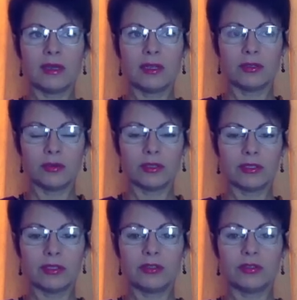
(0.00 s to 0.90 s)
In
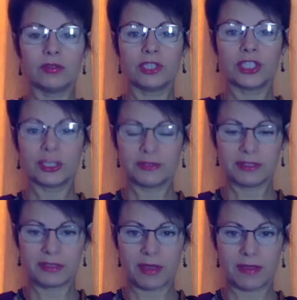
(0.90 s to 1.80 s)
order to shift
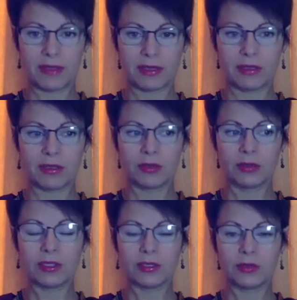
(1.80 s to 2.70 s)
something,
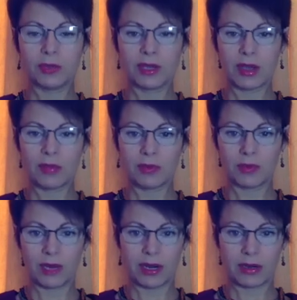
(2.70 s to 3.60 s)
you need to become
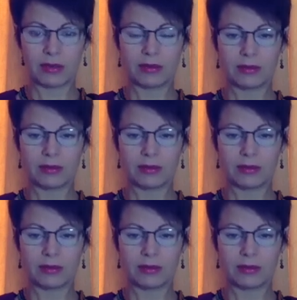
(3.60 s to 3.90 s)
aware.